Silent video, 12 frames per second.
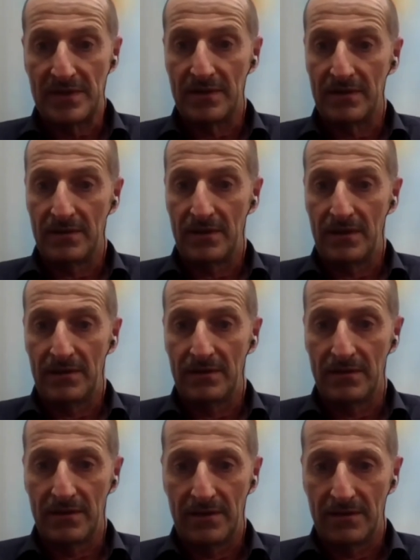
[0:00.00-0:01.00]
and
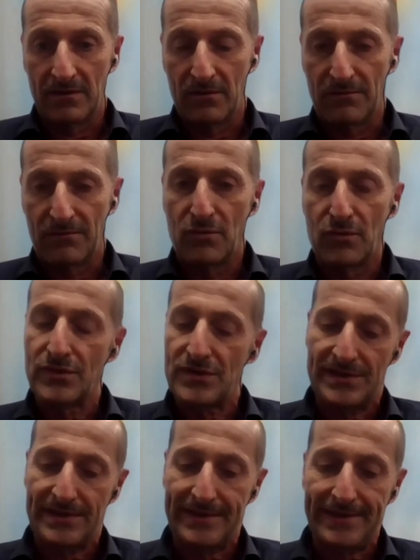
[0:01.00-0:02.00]
of
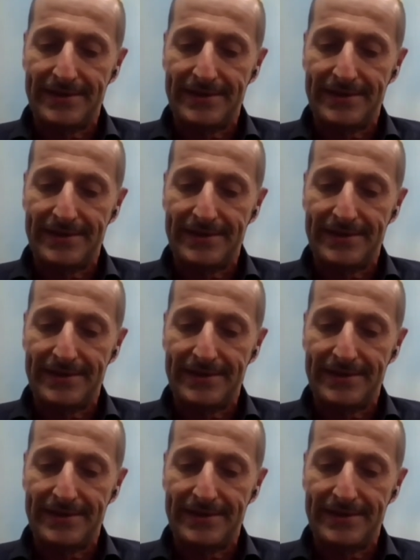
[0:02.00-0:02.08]
course